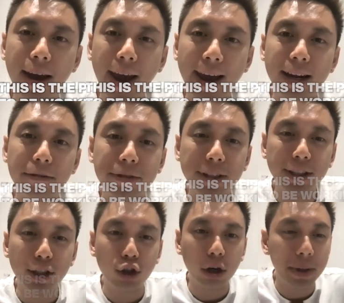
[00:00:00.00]
And if this
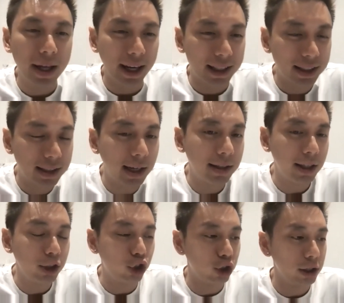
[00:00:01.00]
is going to be an
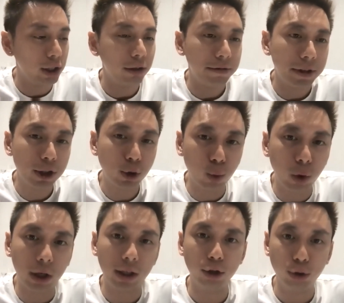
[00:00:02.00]
exciting journey of us
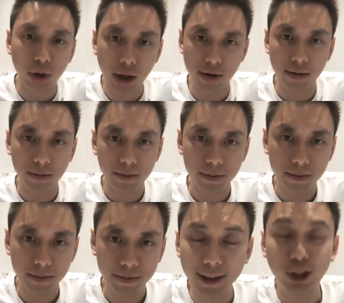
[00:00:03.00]
working together.
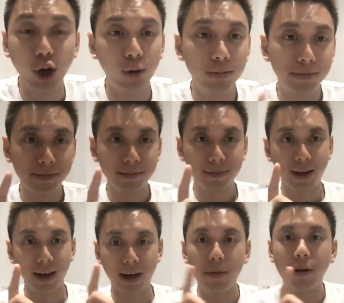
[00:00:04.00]
So, okay,
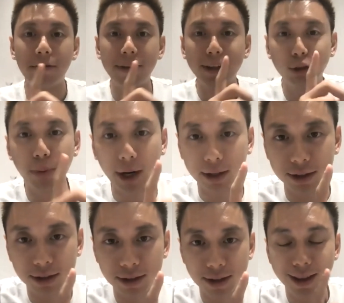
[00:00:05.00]
a couple of things to practice.